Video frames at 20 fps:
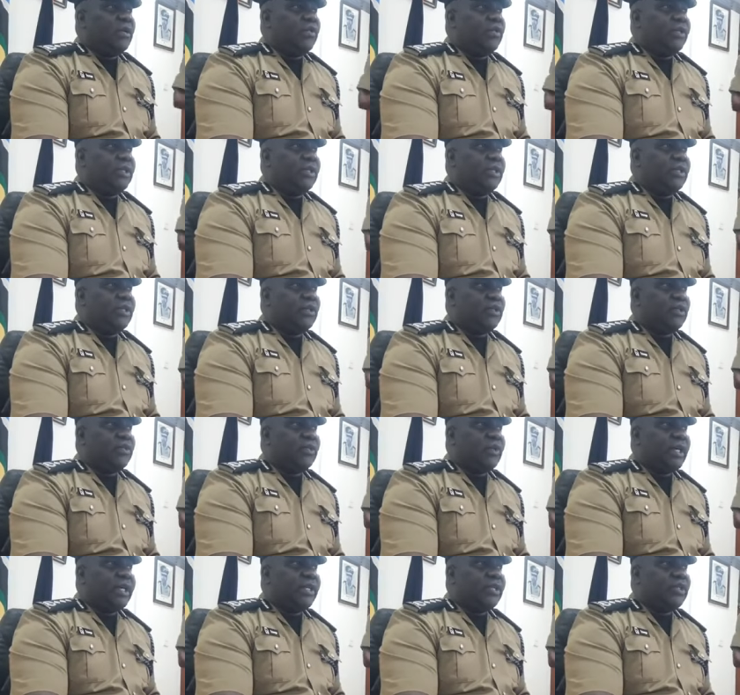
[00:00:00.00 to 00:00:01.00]
we
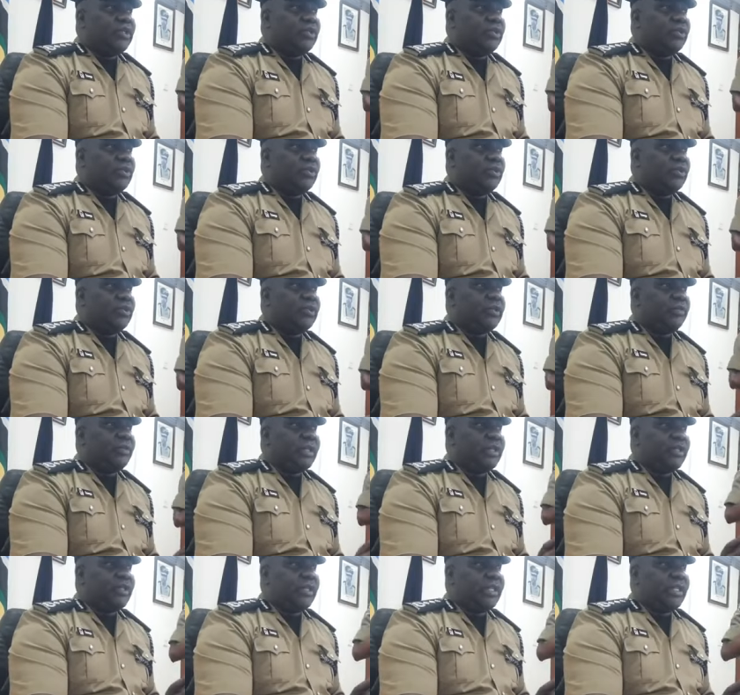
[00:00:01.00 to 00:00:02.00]
don't want to
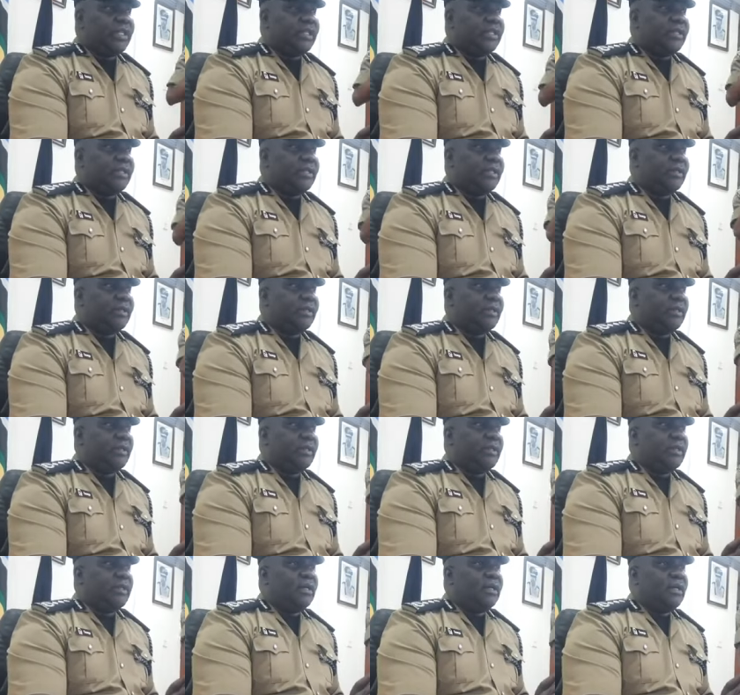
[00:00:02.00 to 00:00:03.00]
speculate
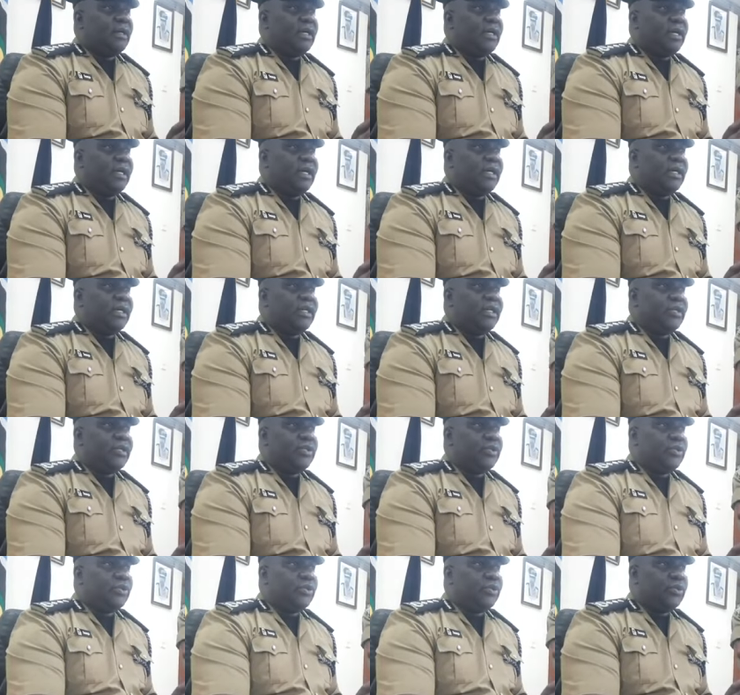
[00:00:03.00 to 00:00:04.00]

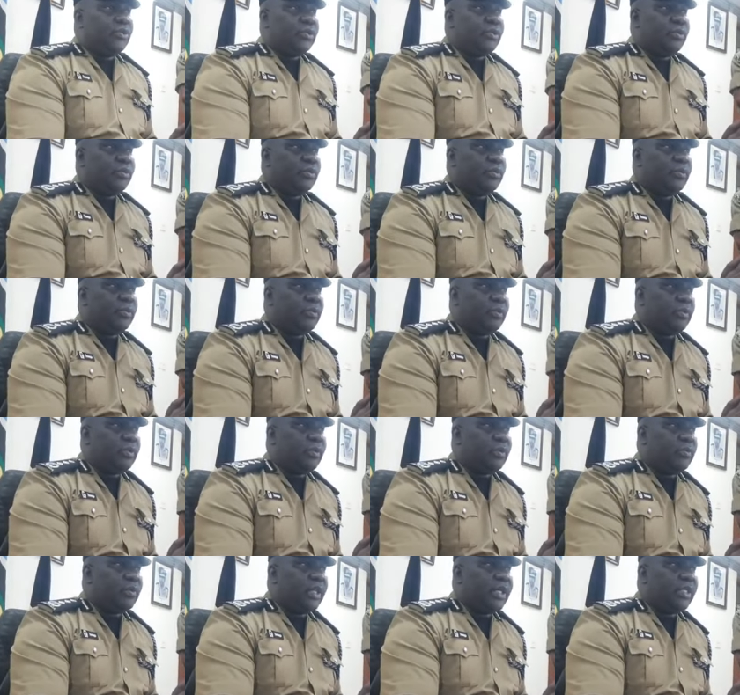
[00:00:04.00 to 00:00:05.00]
into
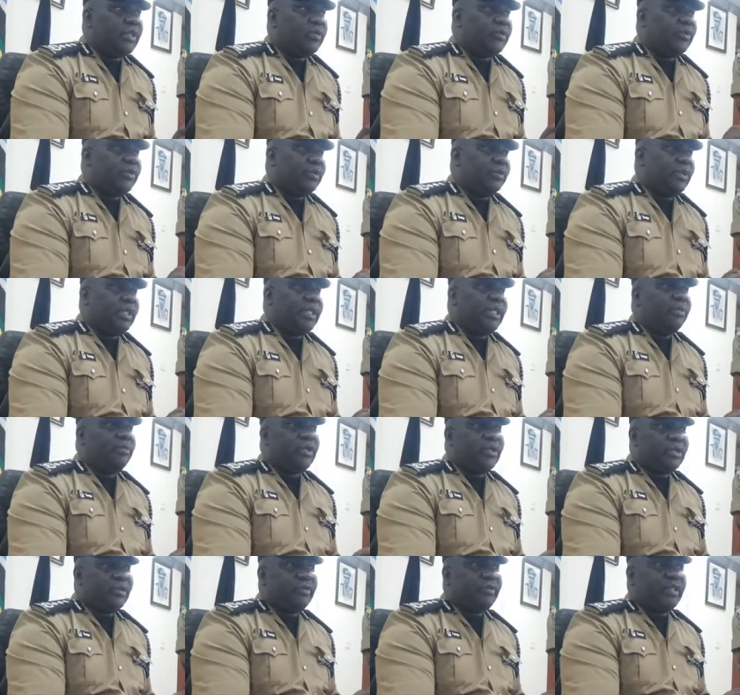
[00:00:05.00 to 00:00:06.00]
what could be the
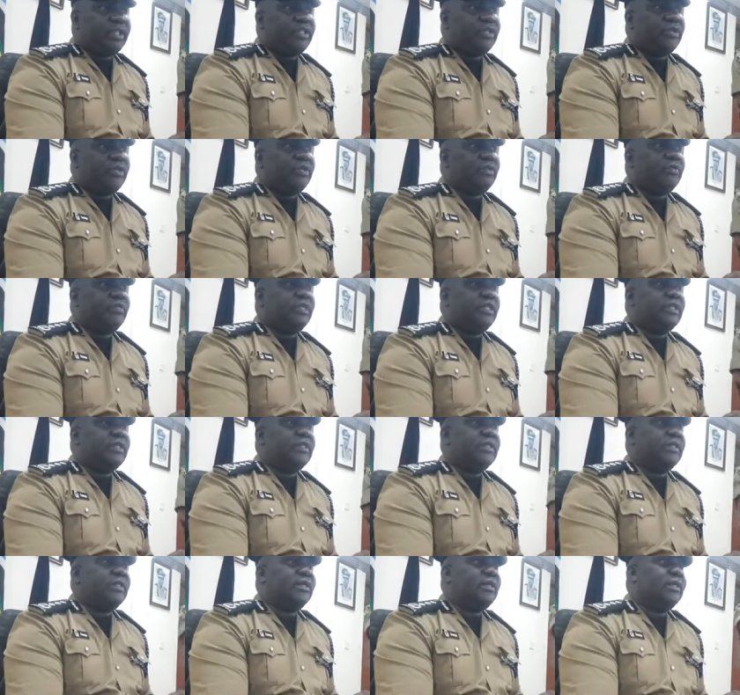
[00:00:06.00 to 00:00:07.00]
motivation of
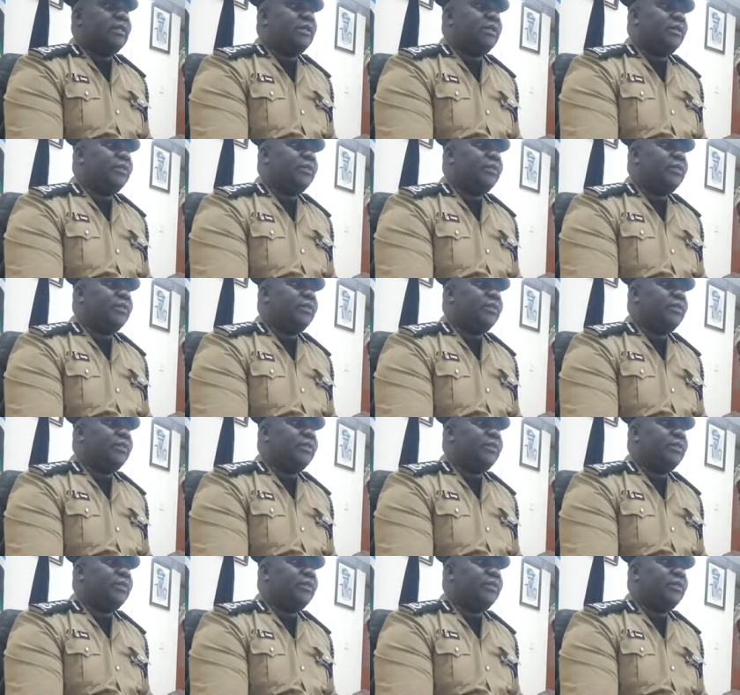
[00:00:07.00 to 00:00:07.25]
this